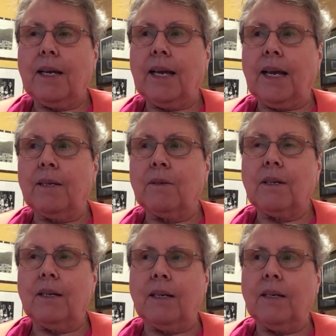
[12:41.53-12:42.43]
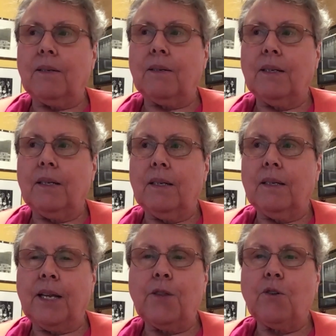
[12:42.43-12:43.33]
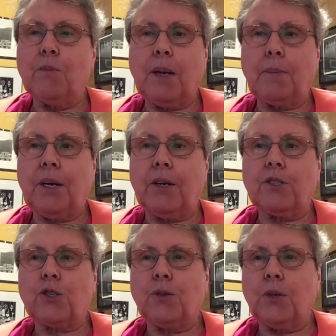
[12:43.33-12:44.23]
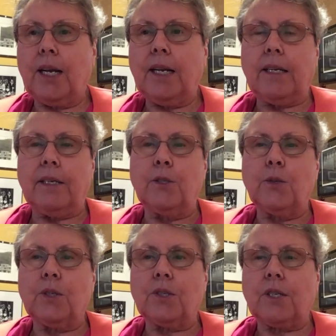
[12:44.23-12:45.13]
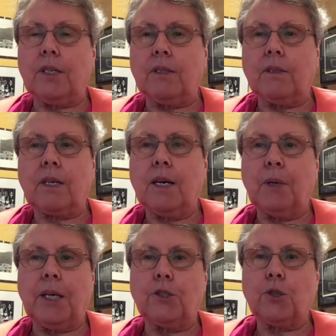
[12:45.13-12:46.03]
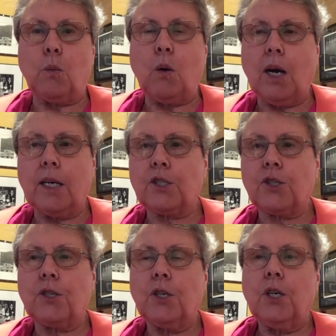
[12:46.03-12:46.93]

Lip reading: And neither of my parents showed any interest in coming to watch,